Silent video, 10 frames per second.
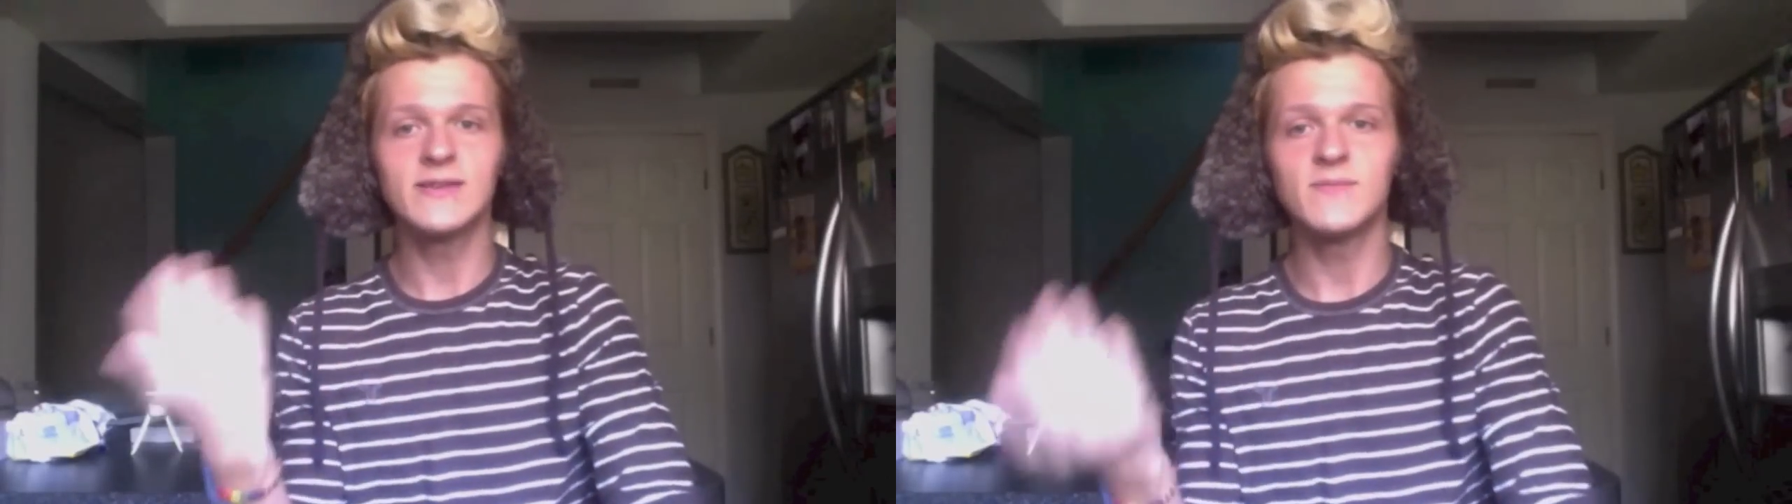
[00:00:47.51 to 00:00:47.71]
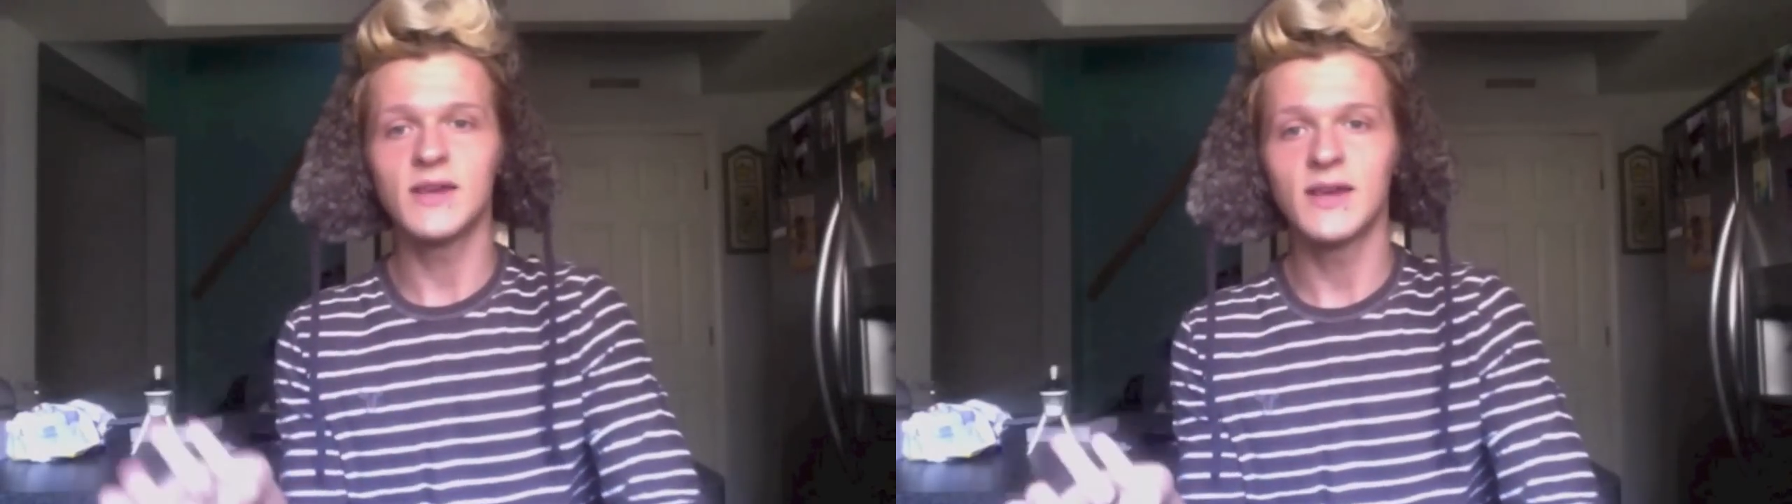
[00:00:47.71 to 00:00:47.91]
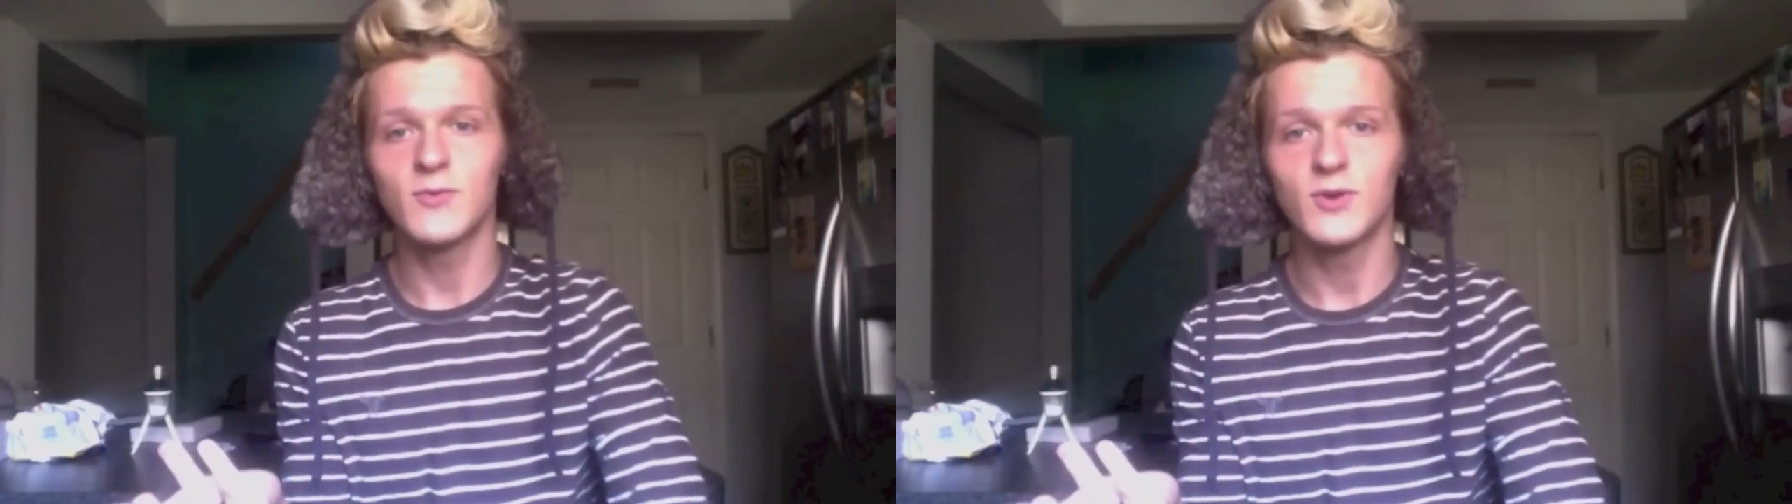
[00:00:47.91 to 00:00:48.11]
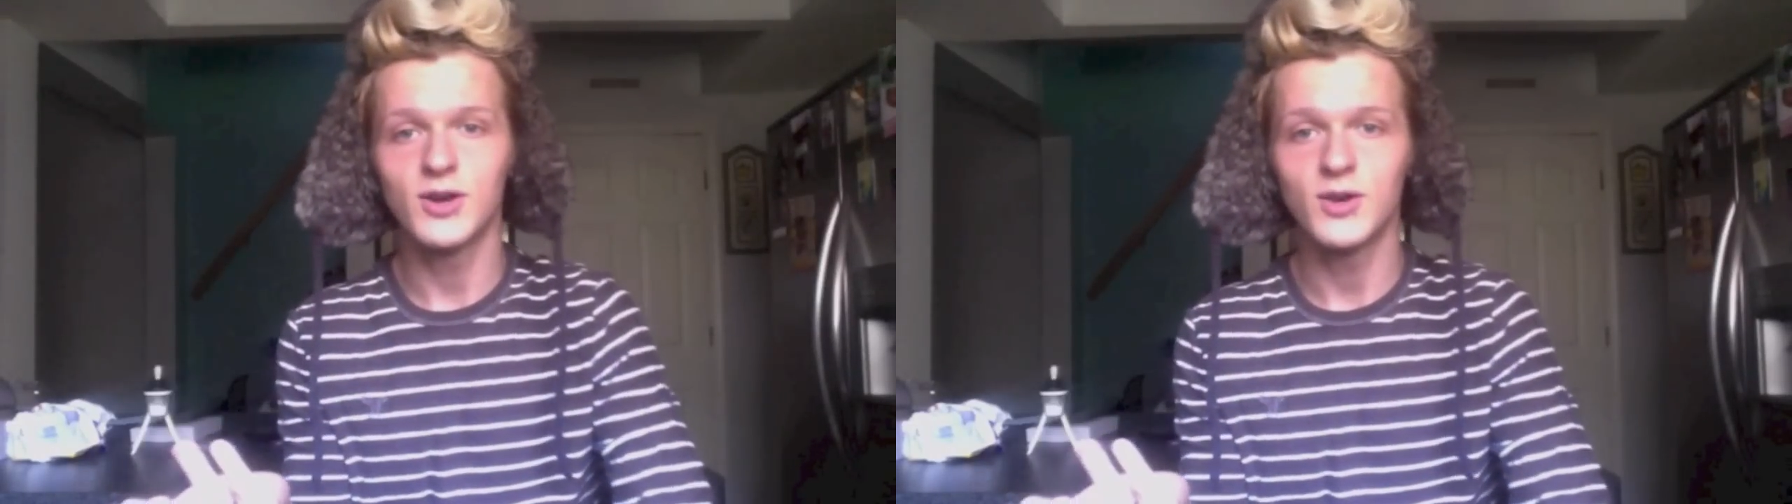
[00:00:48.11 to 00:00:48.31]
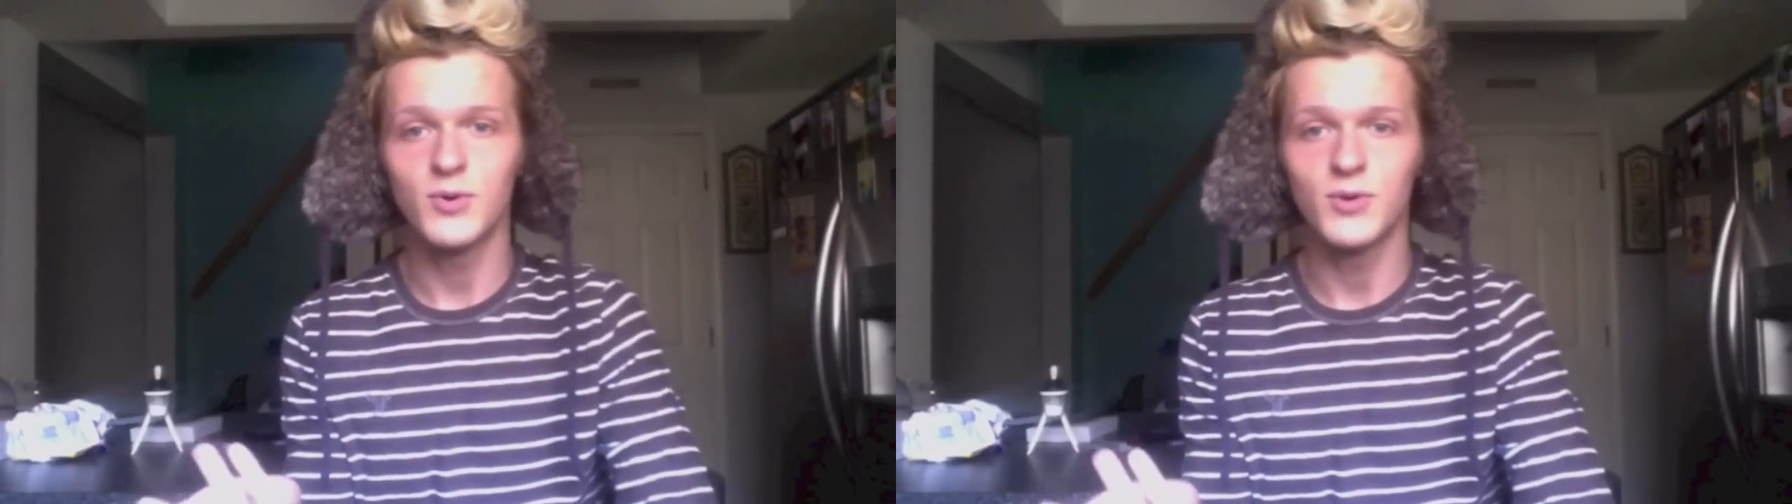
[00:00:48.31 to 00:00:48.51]
to me
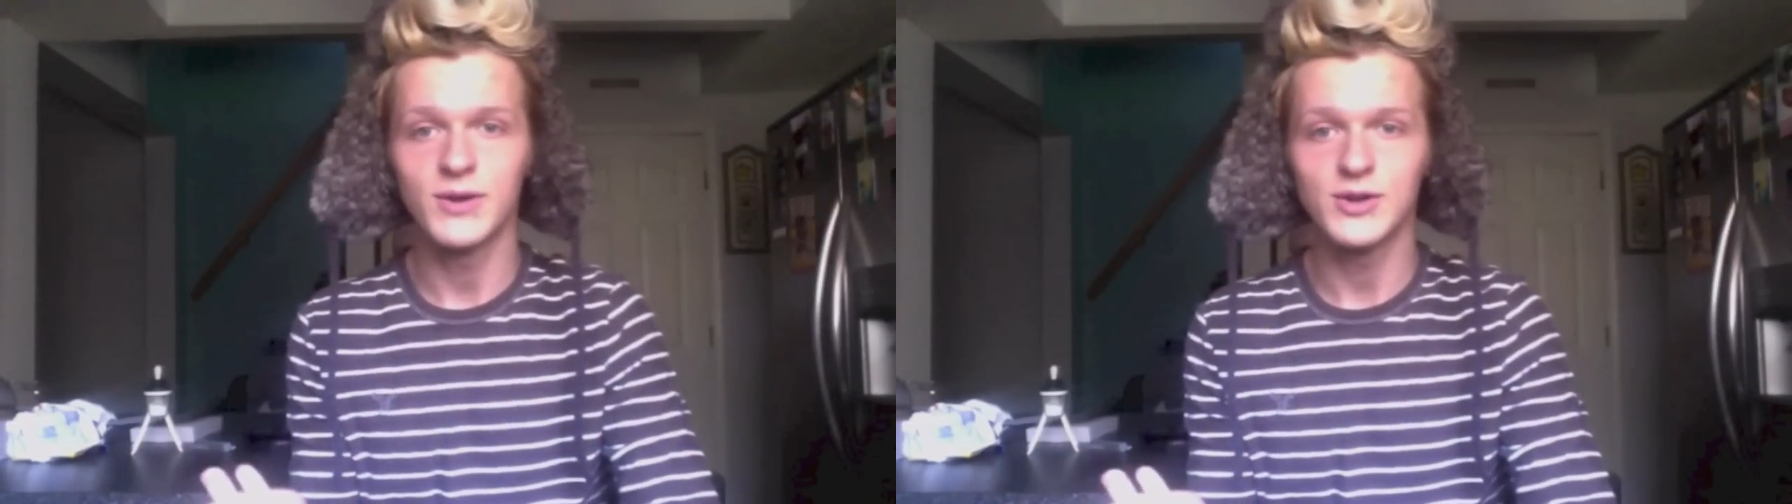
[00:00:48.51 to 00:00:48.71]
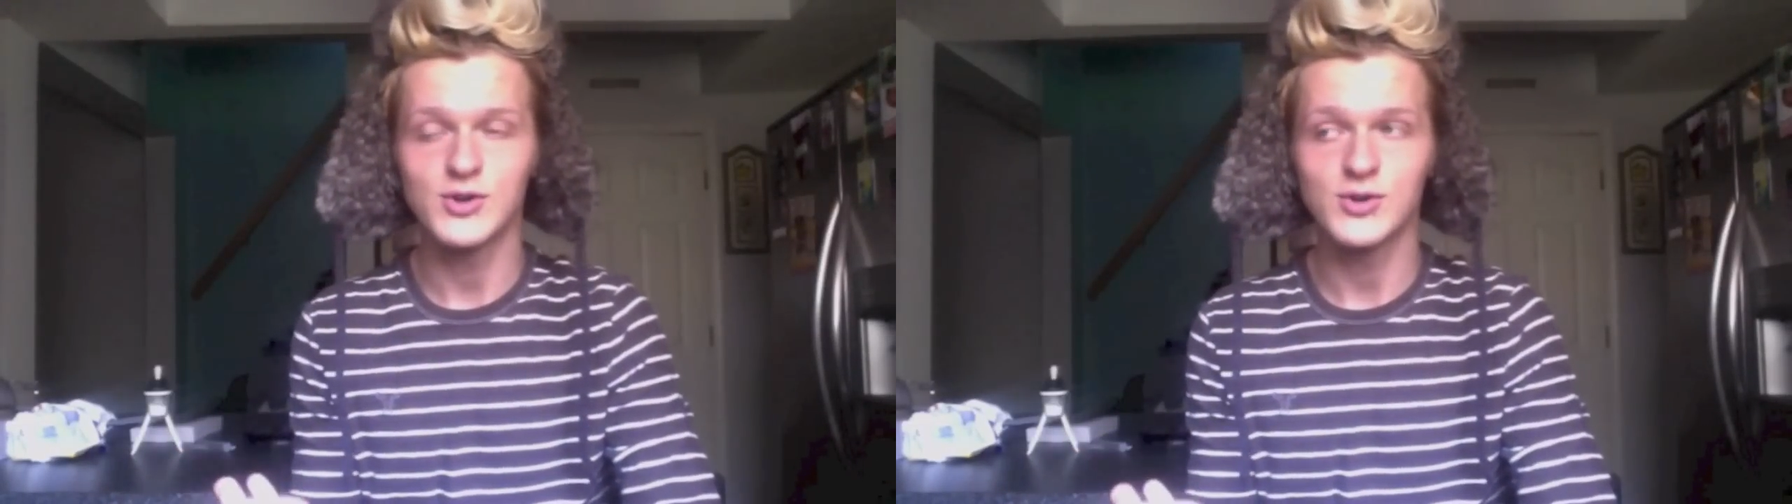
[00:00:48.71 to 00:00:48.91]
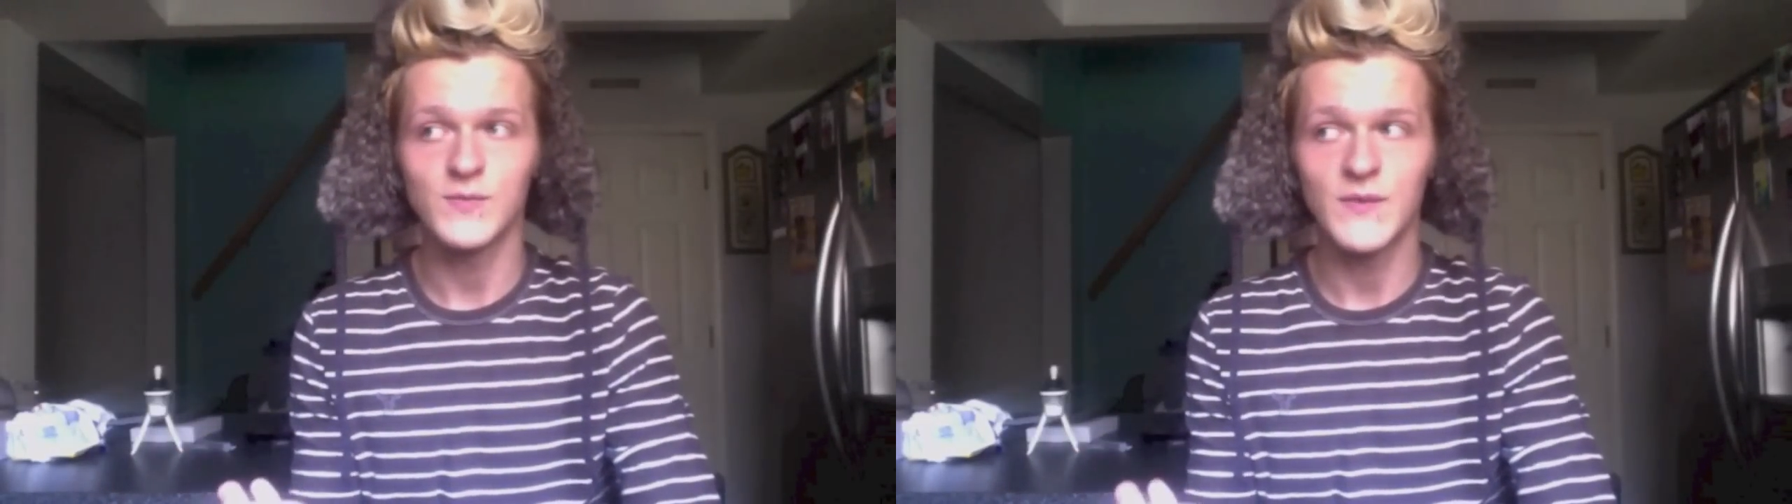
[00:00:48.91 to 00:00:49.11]
wanting to put pictures on